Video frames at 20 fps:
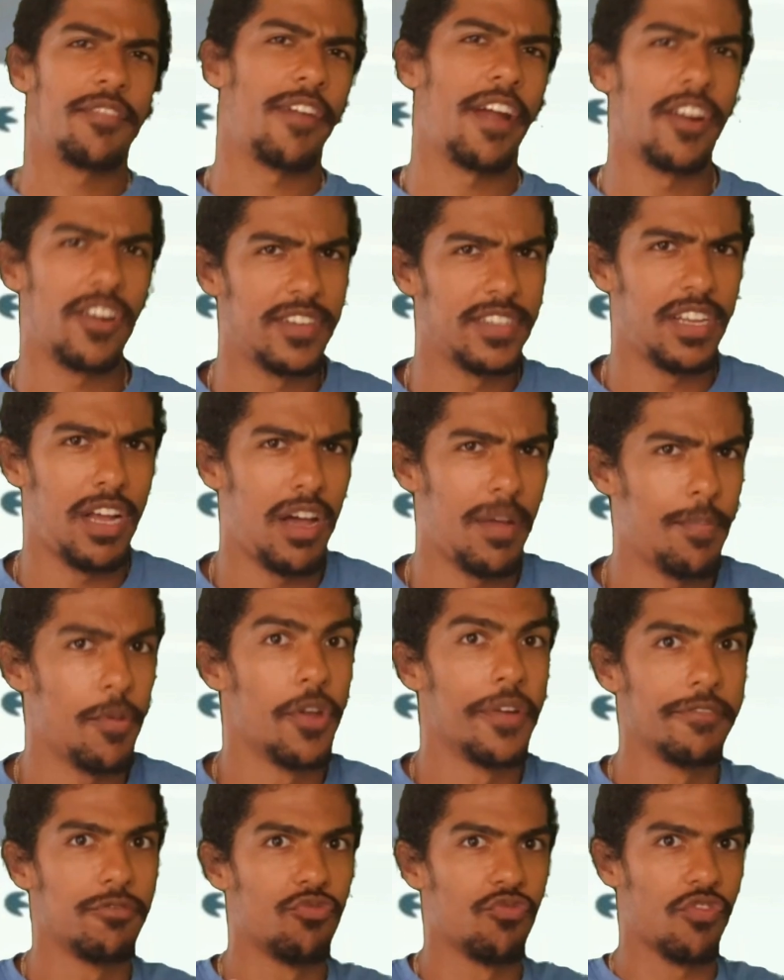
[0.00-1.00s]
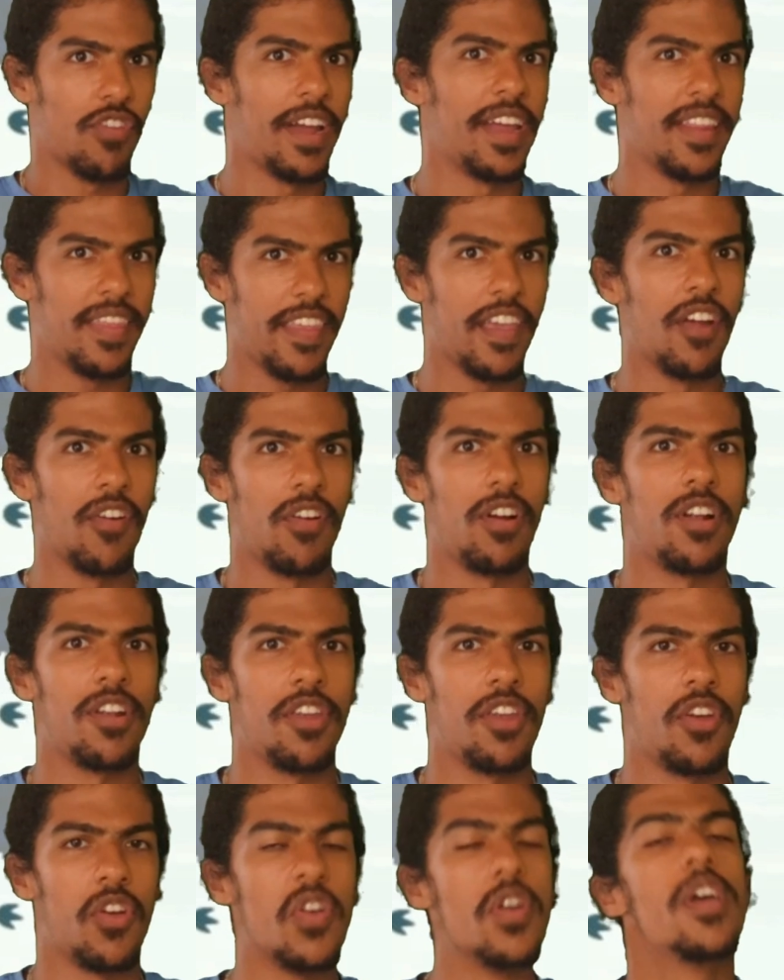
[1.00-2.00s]
right on top of you, it's right there on
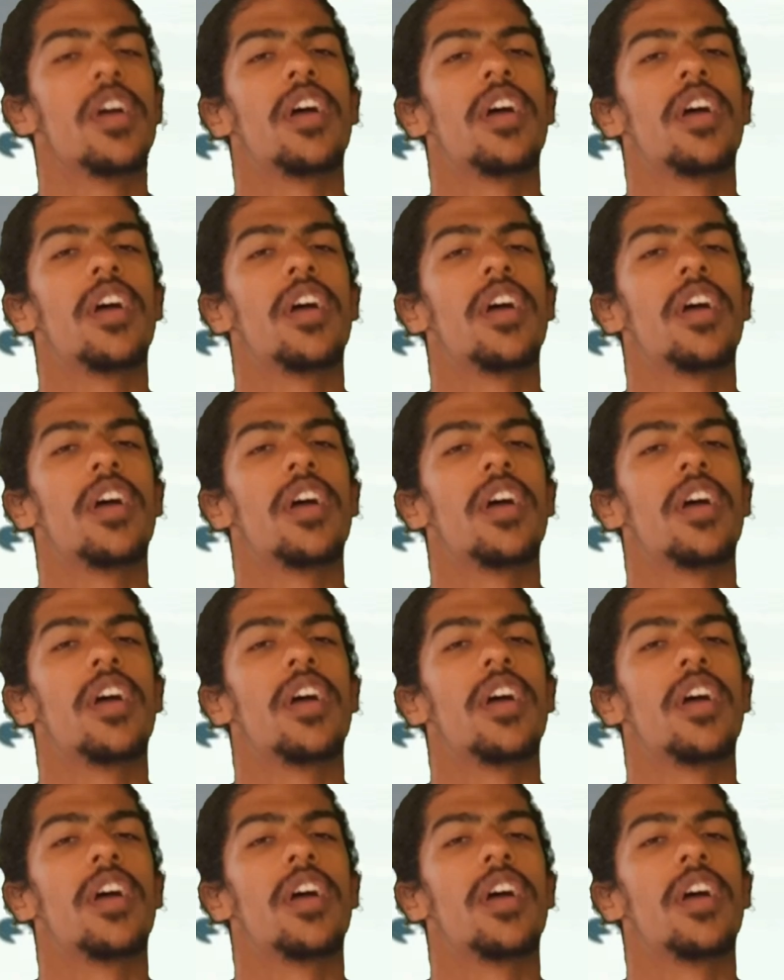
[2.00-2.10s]
you.